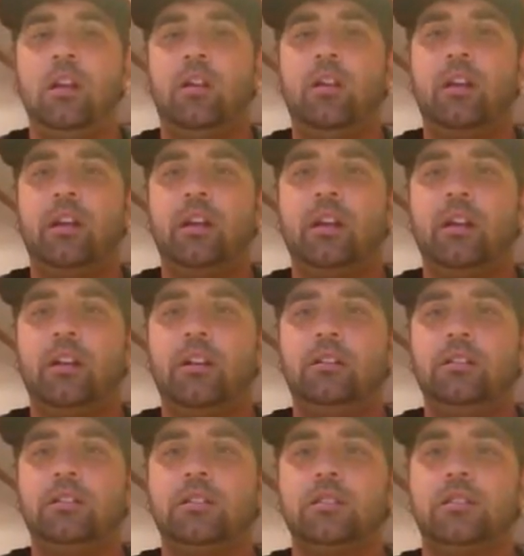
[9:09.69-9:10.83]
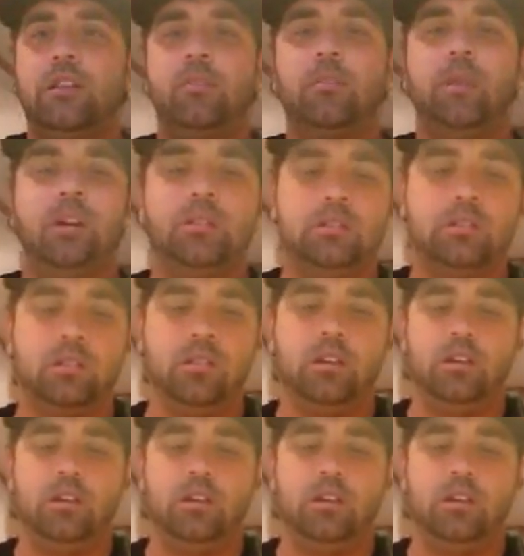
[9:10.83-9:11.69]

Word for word: right here, doesn't take much,